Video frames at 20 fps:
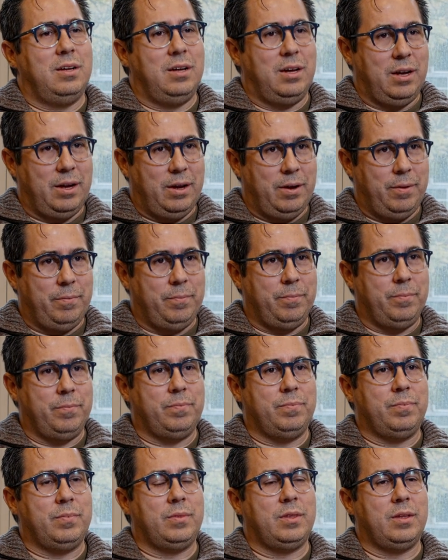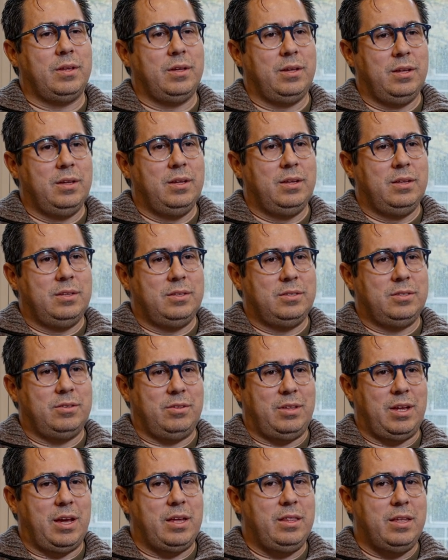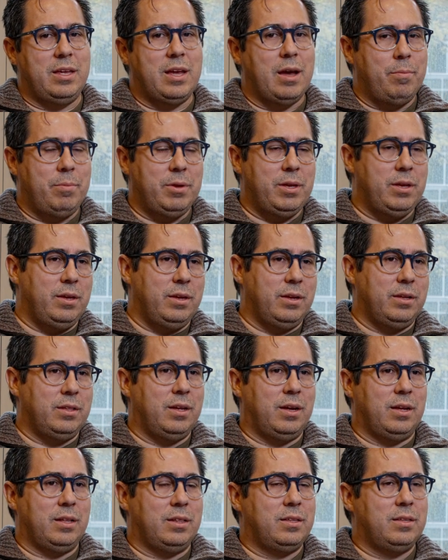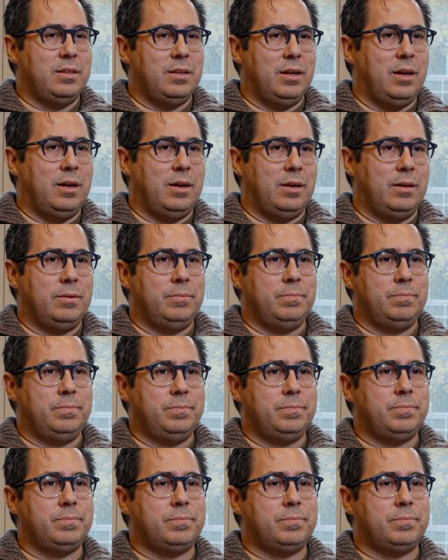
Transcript: Um, so the idea being that um,